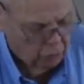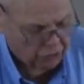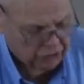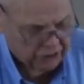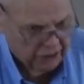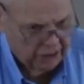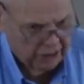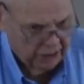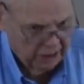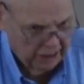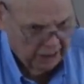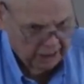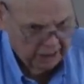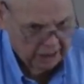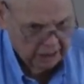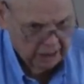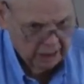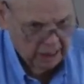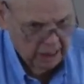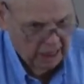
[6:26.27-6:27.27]
what they
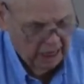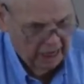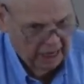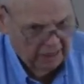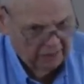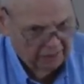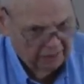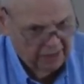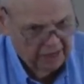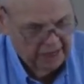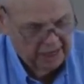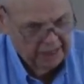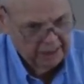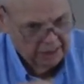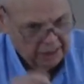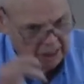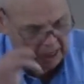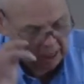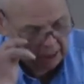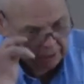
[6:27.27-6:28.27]
needed, and
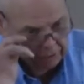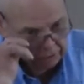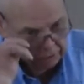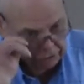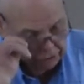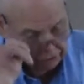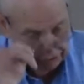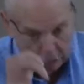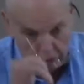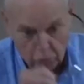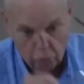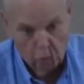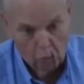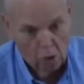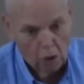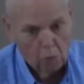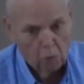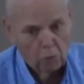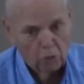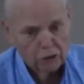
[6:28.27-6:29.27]
they understood
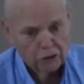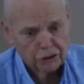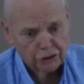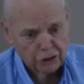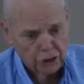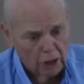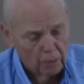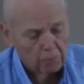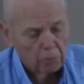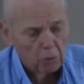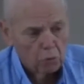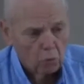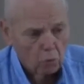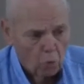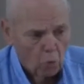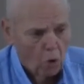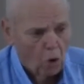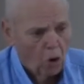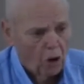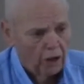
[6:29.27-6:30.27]
what was number
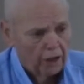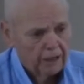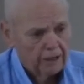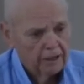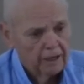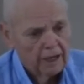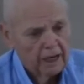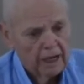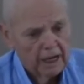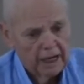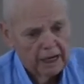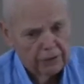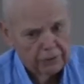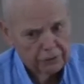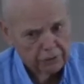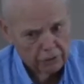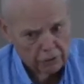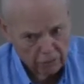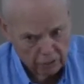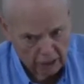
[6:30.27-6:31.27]
one in
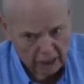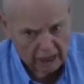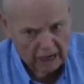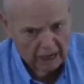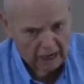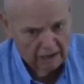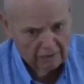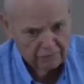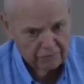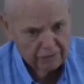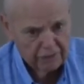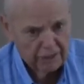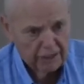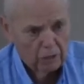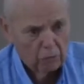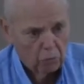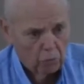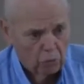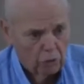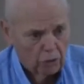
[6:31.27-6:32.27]
their life, and
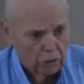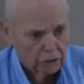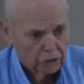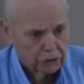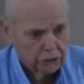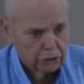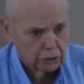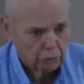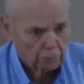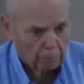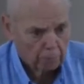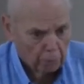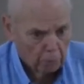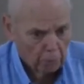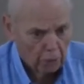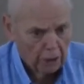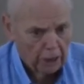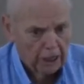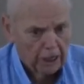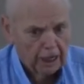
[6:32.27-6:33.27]
that was mm -hmm. to mm-hmm.
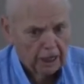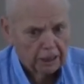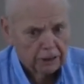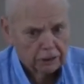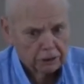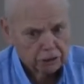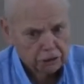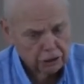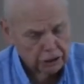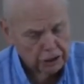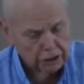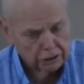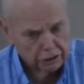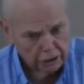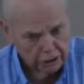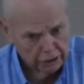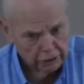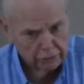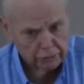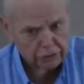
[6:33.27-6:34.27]
pray and to seek the
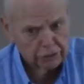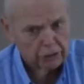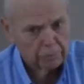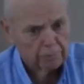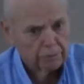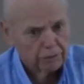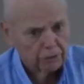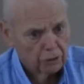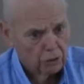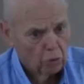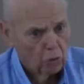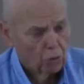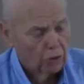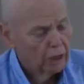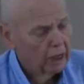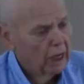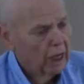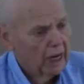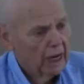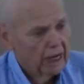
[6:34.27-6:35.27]
leadership of the Lord.
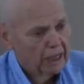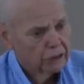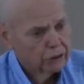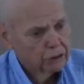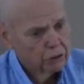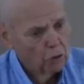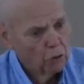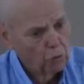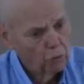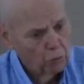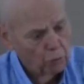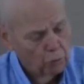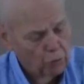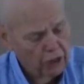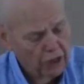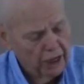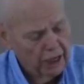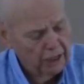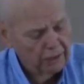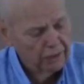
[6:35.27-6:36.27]
And so,
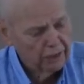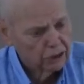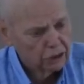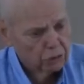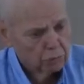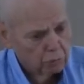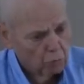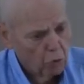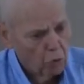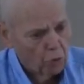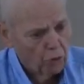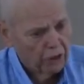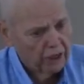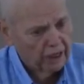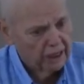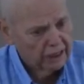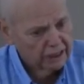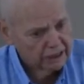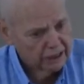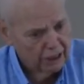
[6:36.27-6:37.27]
we this morning
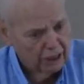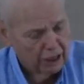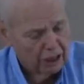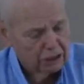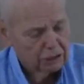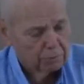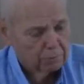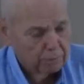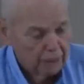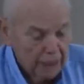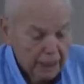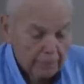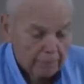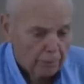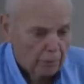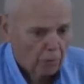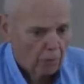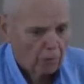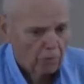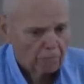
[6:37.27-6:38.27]
as God's
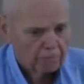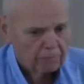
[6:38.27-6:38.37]
people,